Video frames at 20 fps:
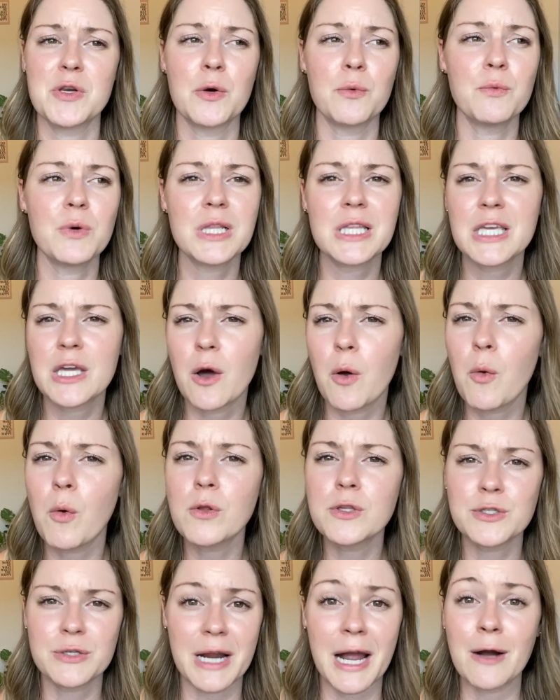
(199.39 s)
really old
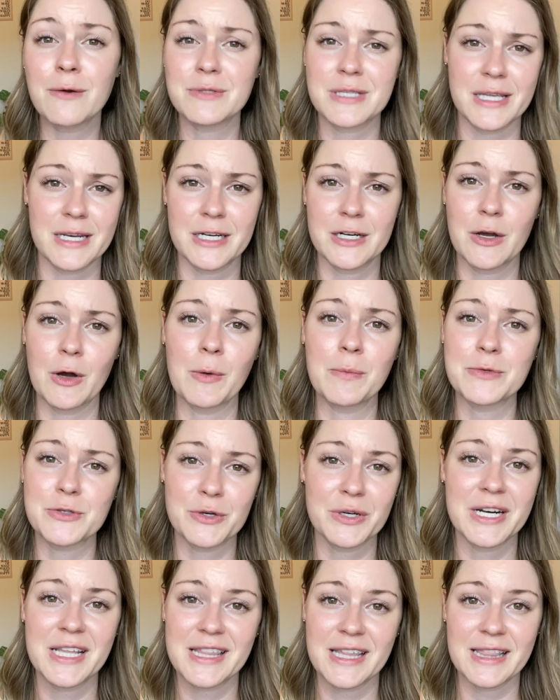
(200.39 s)
or outdated homes or
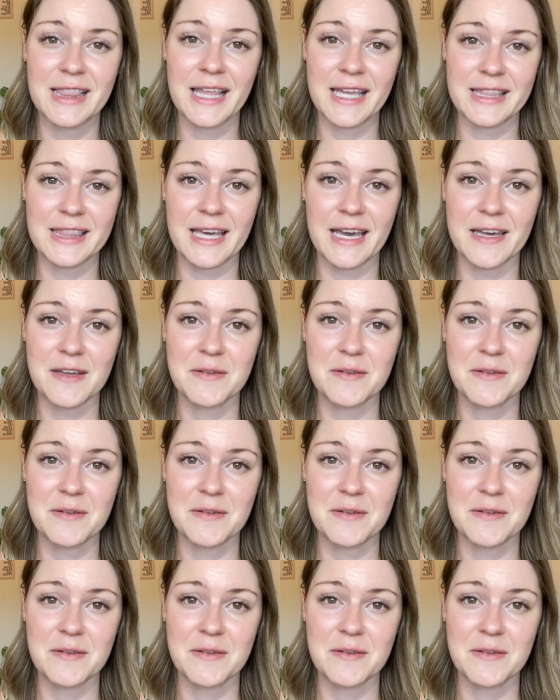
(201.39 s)
anything like that.